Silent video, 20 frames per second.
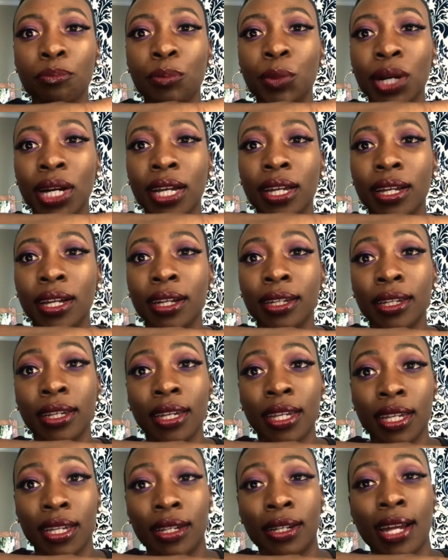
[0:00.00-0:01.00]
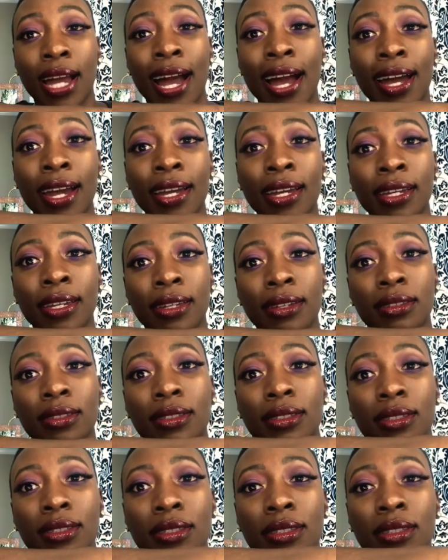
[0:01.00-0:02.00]
But again, I
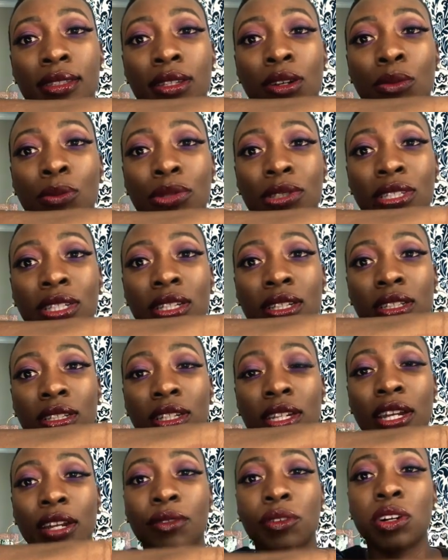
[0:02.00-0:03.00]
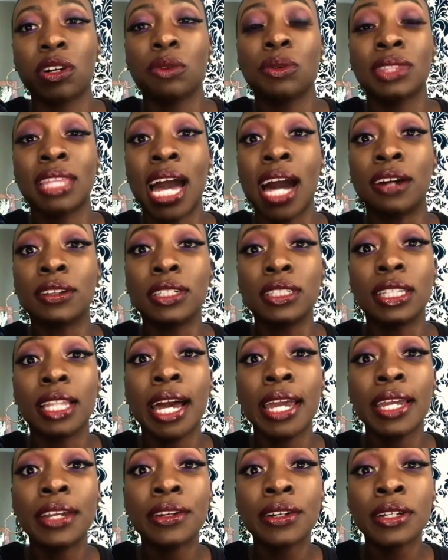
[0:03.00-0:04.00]
don't particularly care for it without a
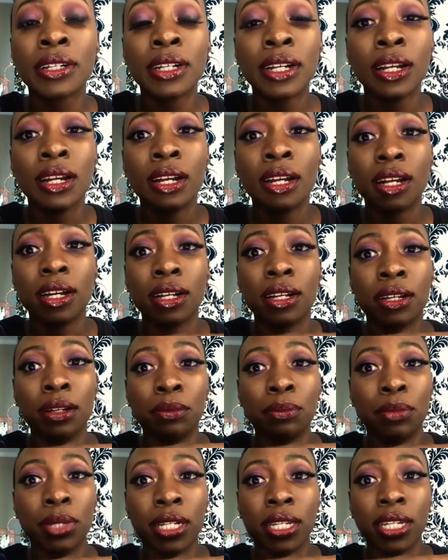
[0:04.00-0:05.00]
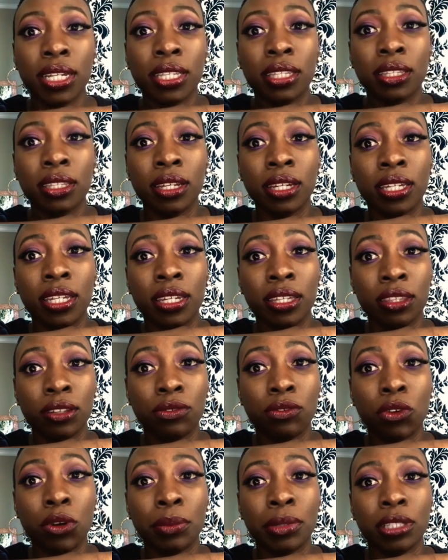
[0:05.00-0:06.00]
liner. But again, the
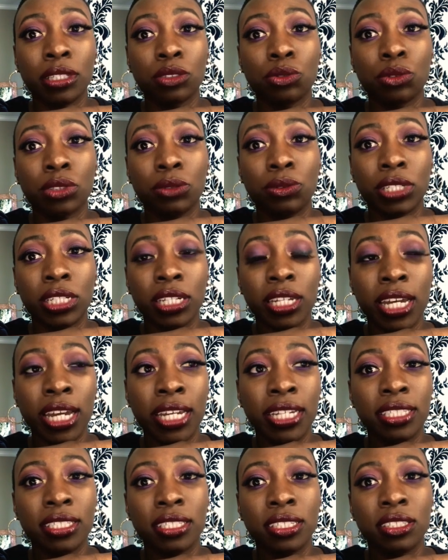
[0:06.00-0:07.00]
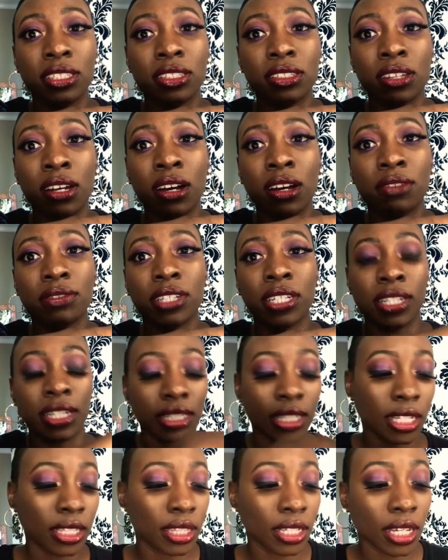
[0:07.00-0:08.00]
formula is really, really nice. It's soft and I
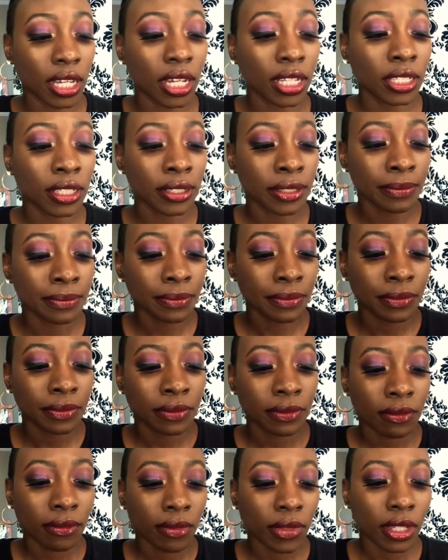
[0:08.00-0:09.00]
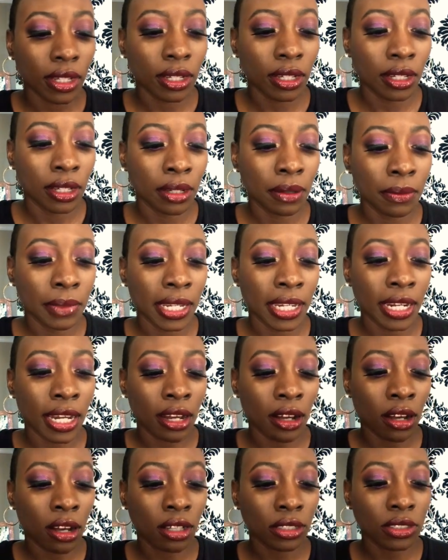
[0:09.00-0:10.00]
like the color. And I
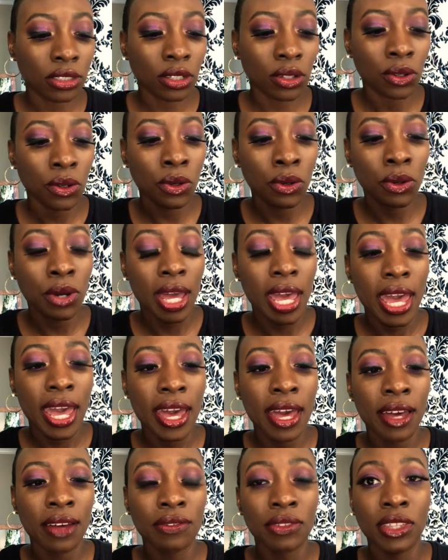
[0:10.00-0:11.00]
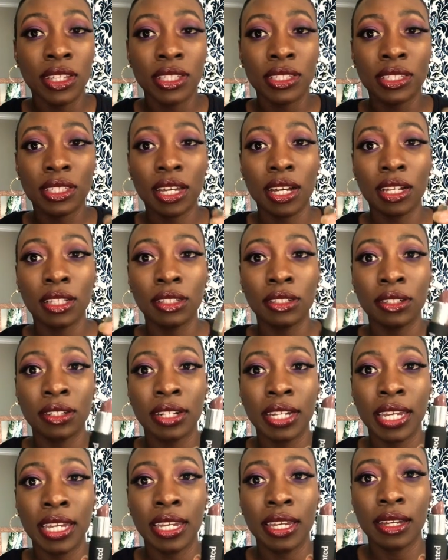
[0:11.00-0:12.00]
also have this
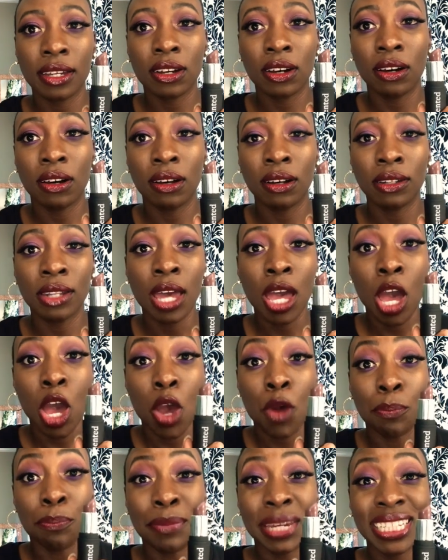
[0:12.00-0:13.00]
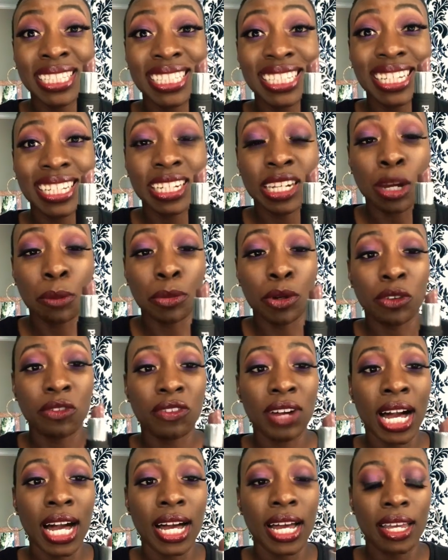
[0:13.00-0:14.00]
color called Mented number
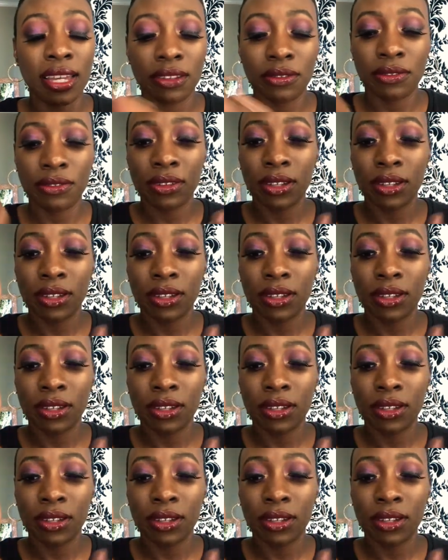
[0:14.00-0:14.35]
5.